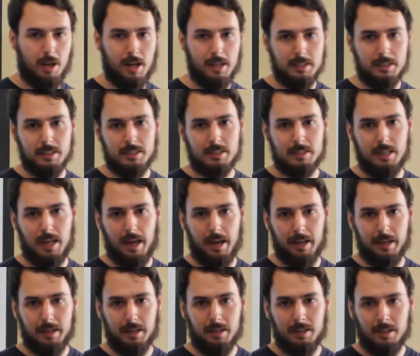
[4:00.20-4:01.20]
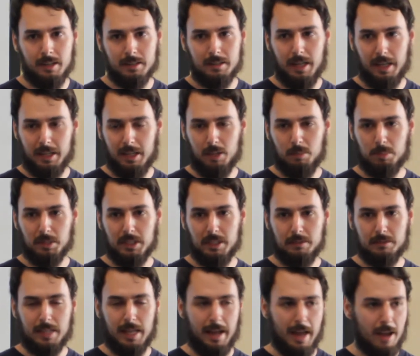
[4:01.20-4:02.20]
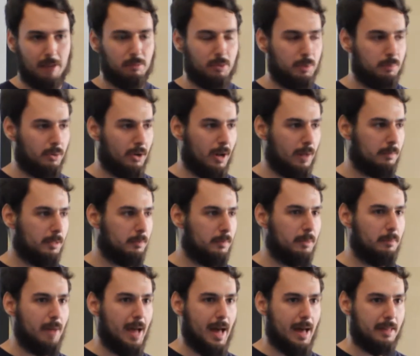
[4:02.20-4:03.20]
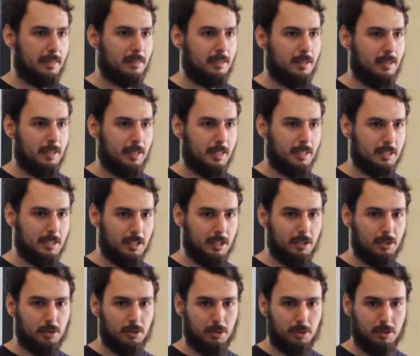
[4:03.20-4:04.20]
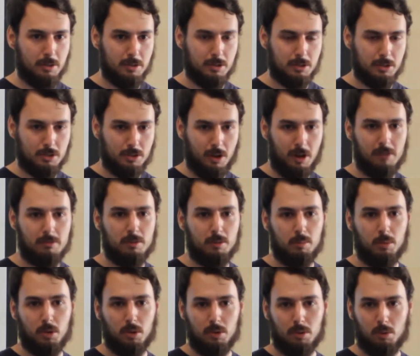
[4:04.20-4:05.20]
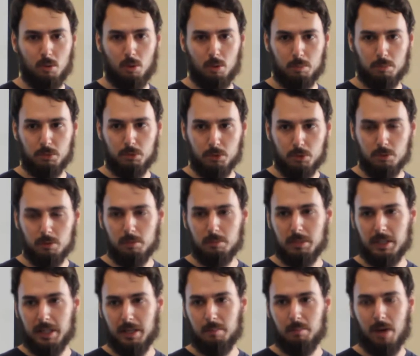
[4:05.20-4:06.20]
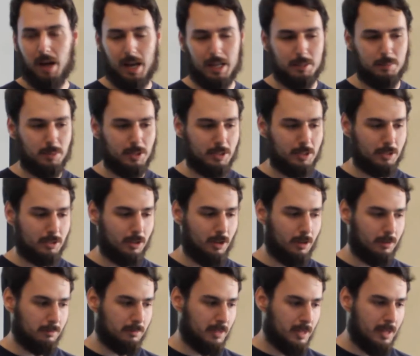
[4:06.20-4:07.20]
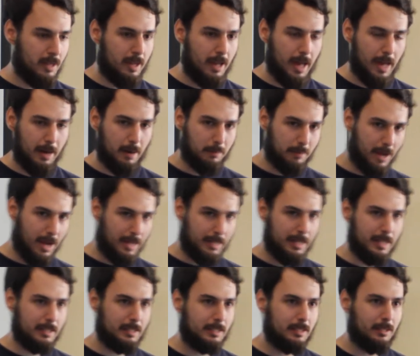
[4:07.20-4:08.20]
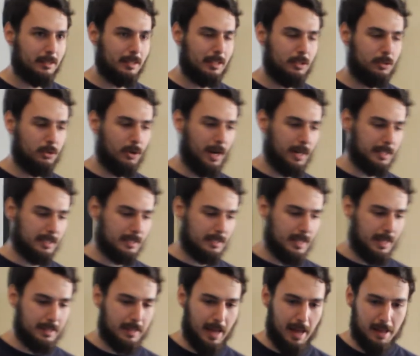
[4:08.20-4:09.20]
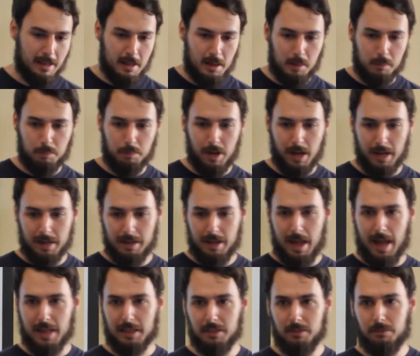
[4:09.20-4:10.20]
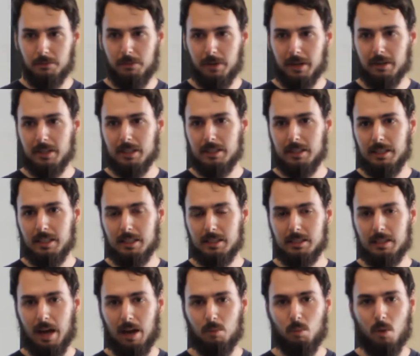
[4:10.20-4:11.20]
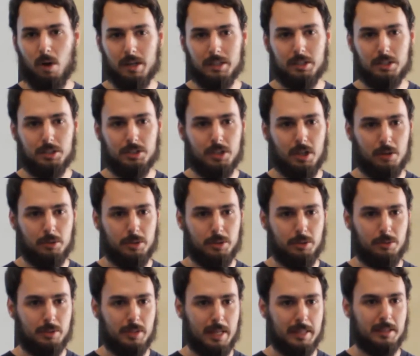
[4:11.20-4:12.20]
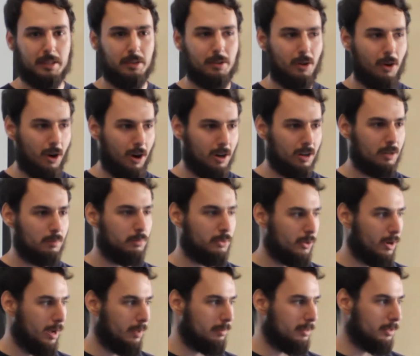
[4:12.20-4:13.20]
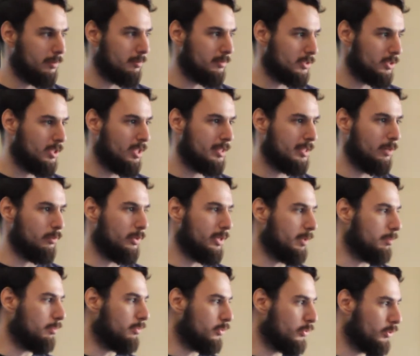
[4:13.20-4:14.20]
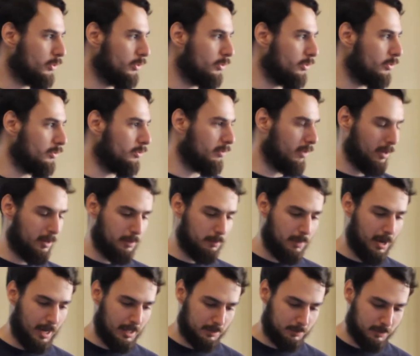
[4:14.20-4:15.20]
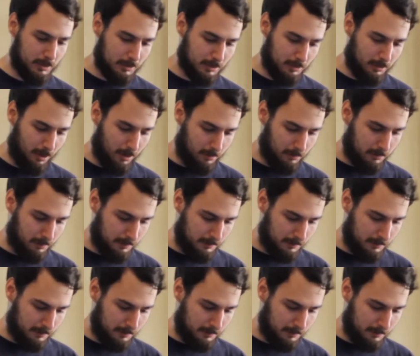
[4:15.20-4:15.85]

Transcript: on to say that he believes that every problem in math is either solvable or provably impossible to solve. And I'm not necessarily trying to say that, but at the very least, I want to show you that there are problems that we can prove are impossible to solve.